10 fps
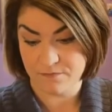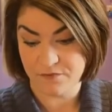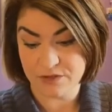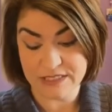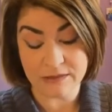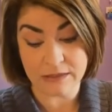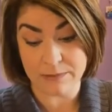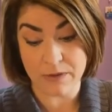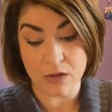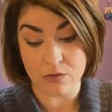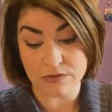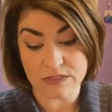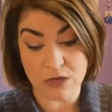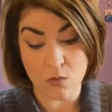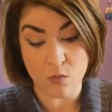fertility poles.
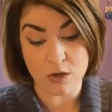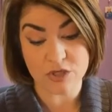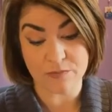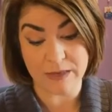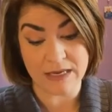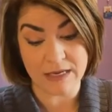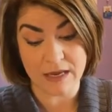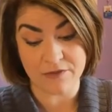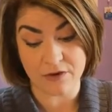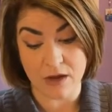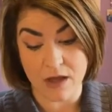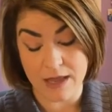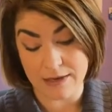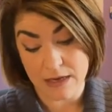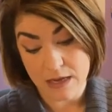Don't worship any other God.